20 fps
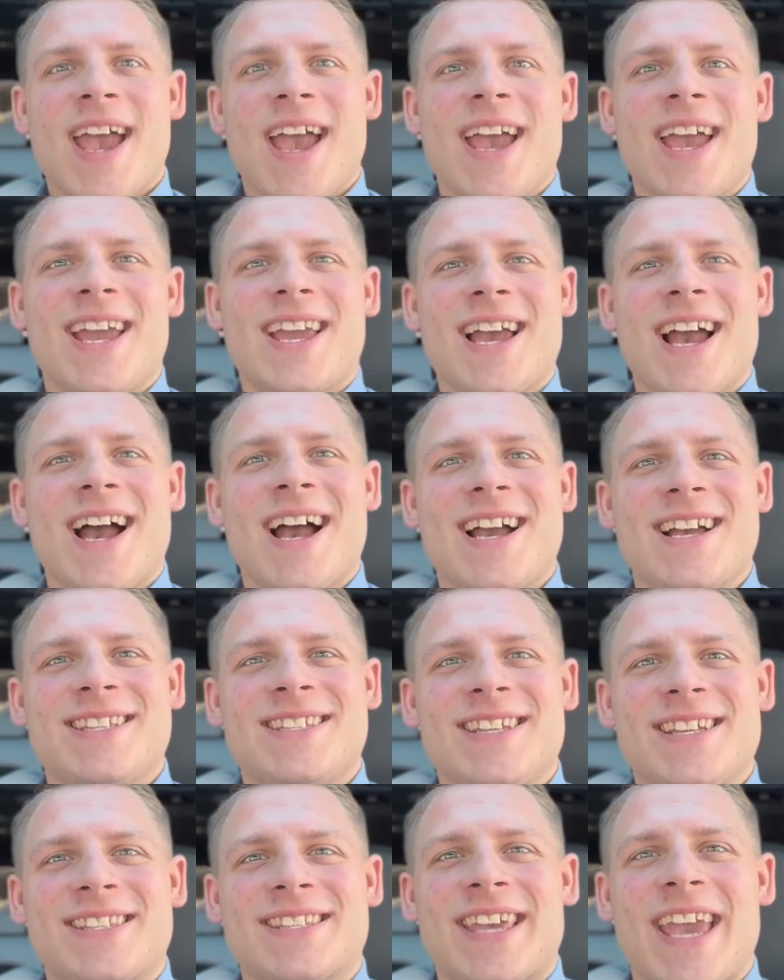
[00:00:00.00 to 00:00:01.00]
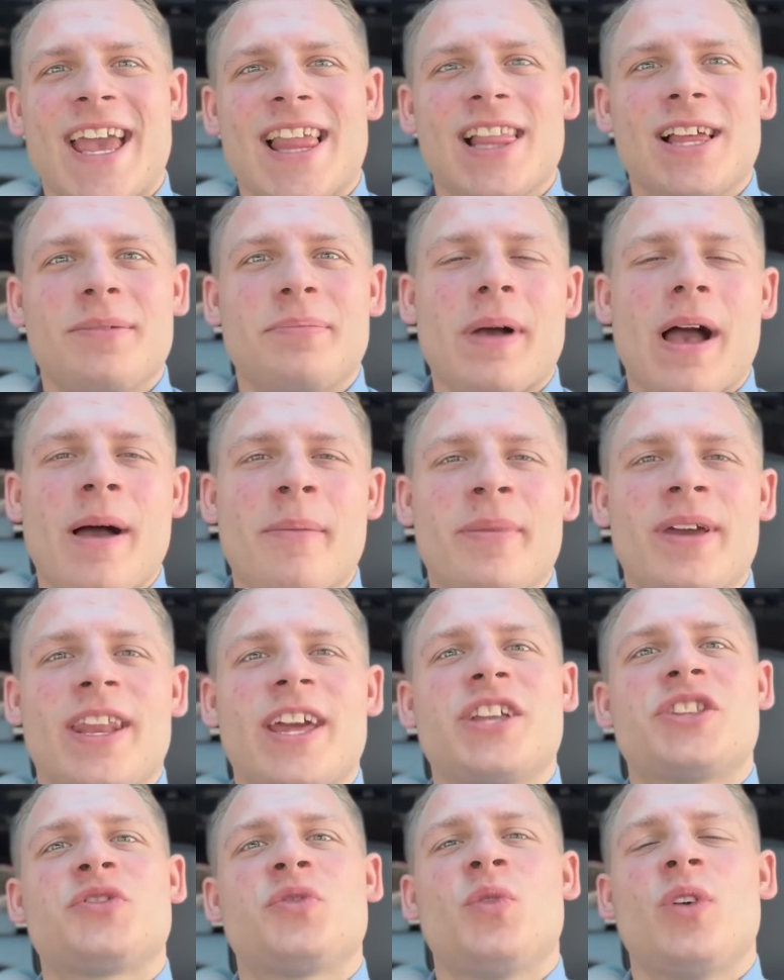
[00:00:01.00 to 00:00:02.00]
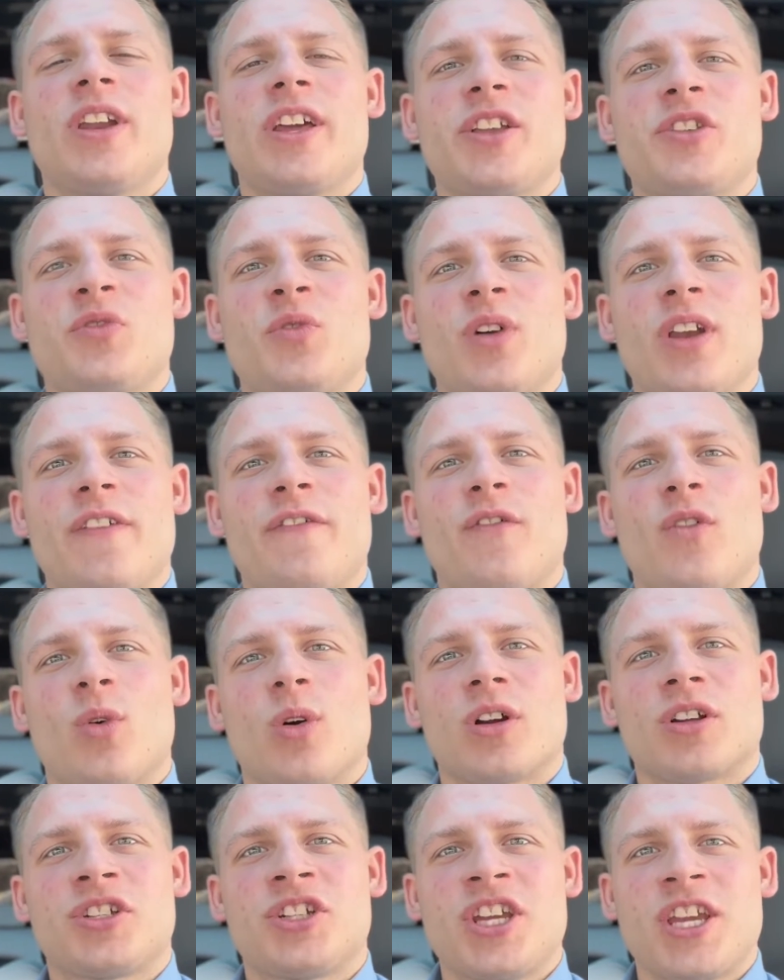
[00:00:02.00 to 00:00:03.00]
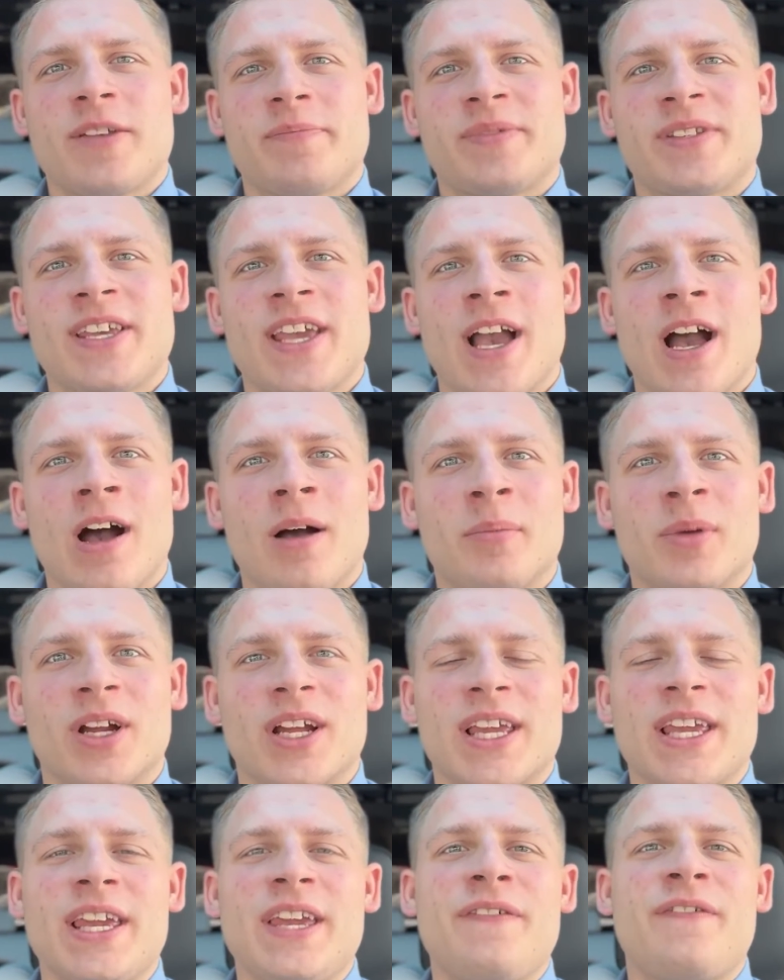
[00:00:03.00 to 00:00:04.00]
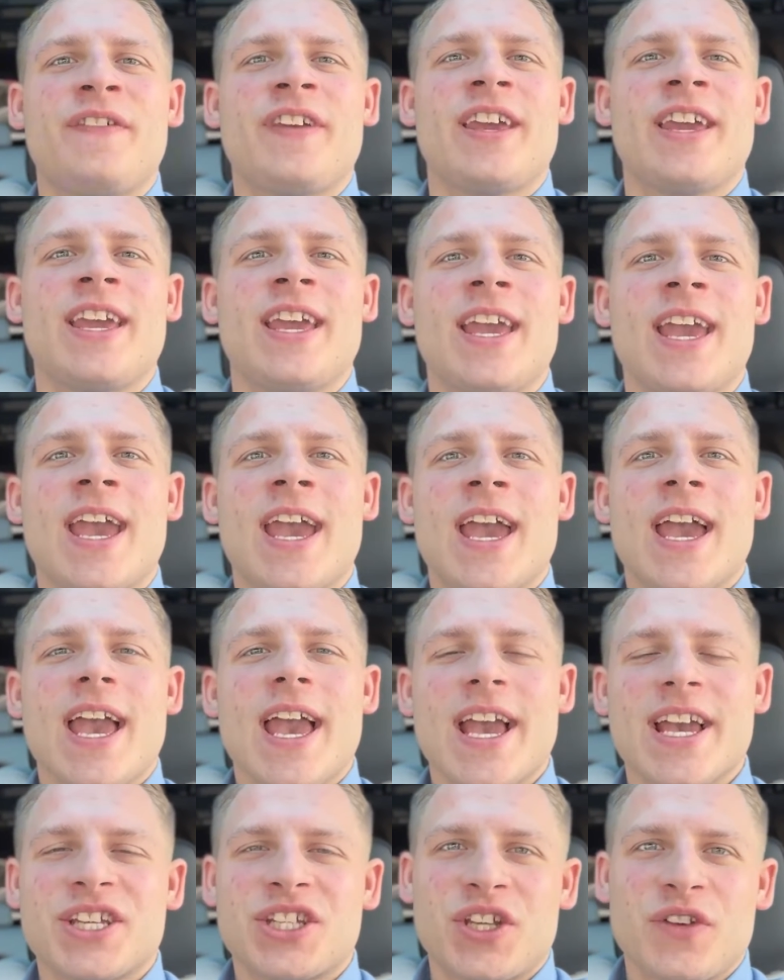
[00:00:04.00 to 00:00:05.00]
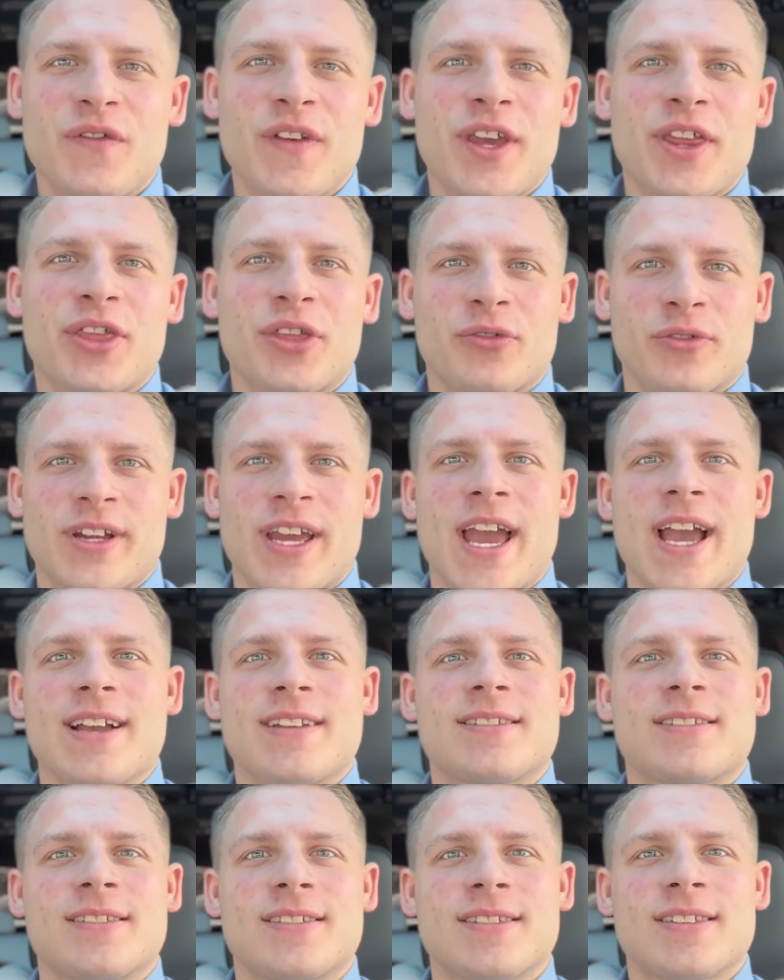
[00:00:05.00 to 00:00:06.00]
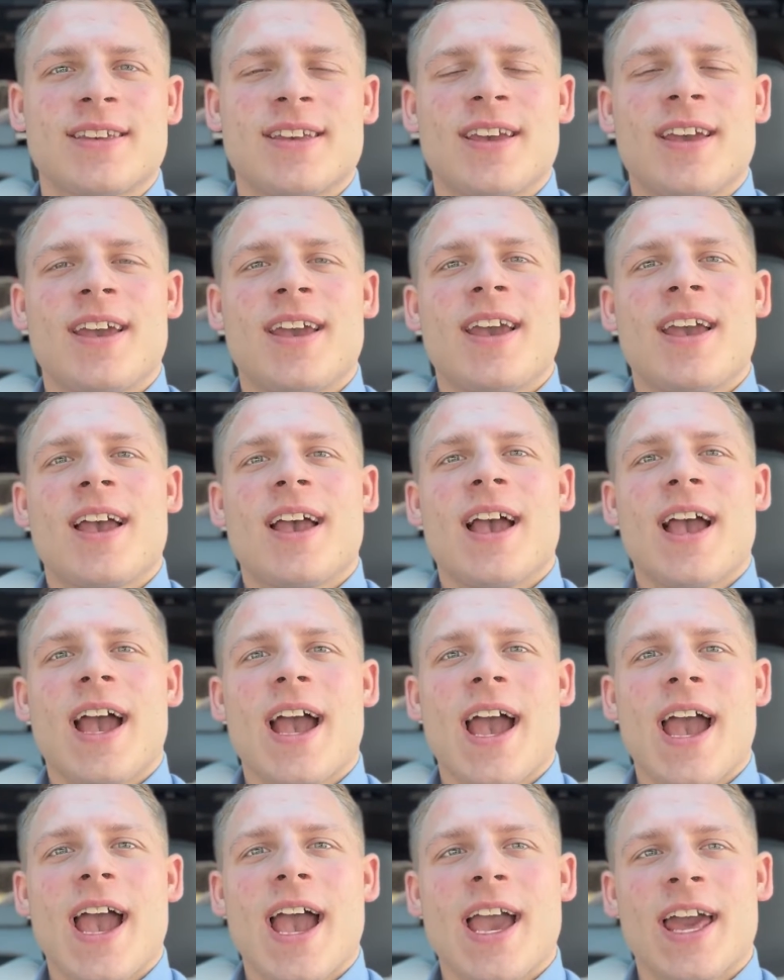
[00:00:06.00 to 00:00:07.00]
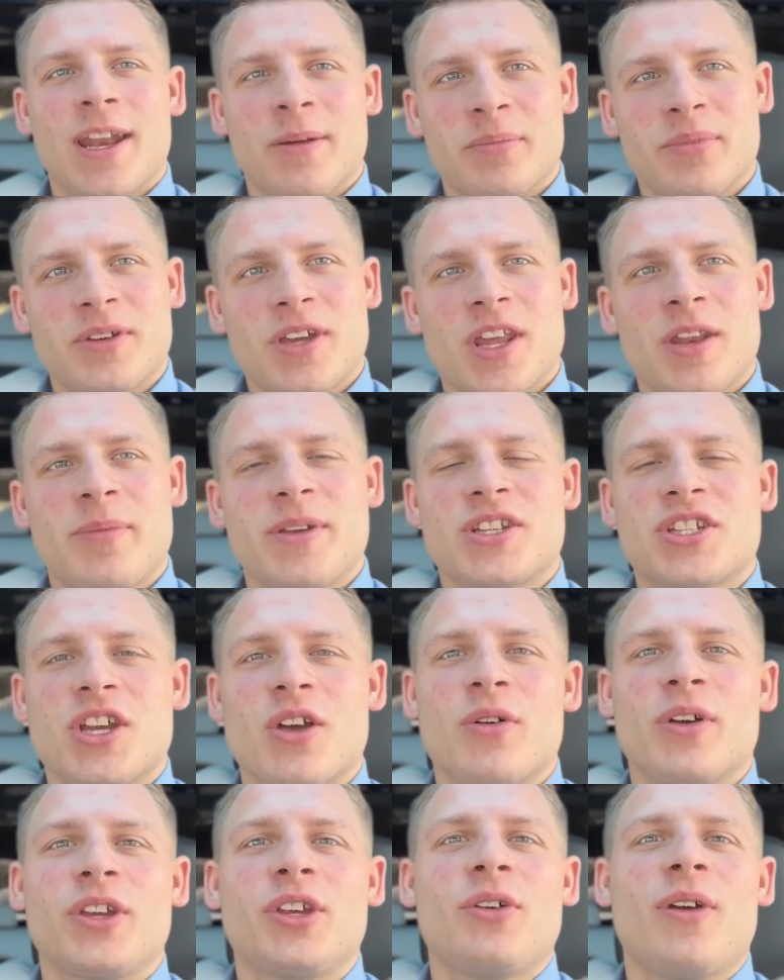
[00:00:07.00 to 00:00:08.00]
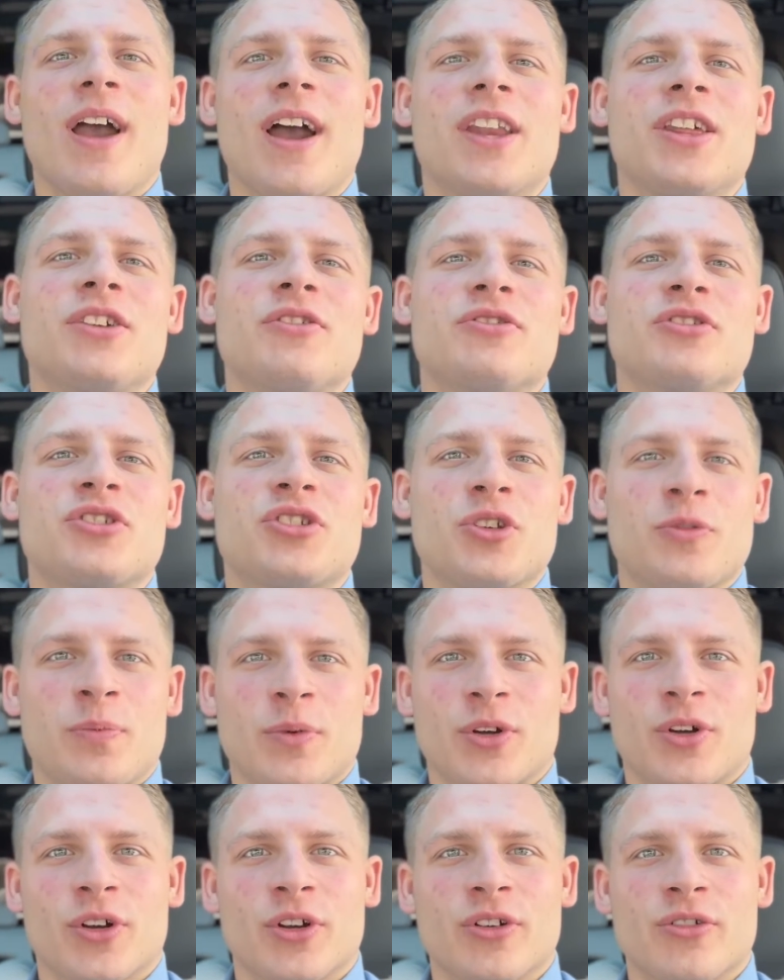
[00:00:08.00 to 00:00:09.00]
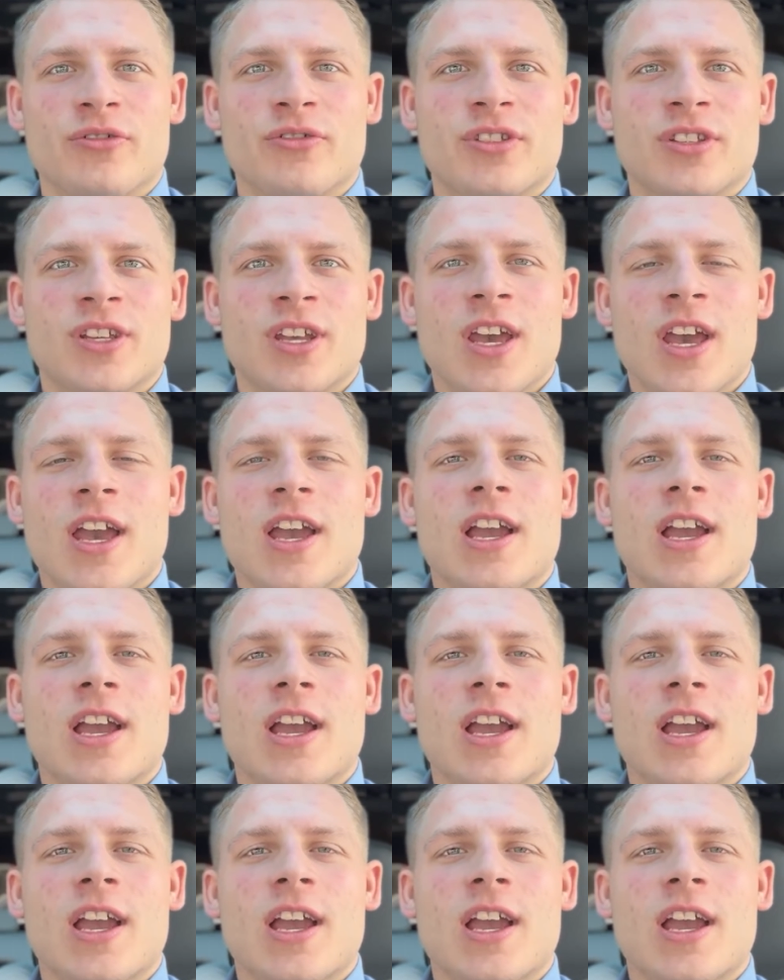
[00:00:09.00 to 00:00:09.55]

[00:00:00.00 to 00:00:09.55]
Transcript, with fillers: Hey guys, it's Caleb. I'm in a 2024 GMC Hummer EV SUV 3X and I'm going to be showing you how to use Super Cruise.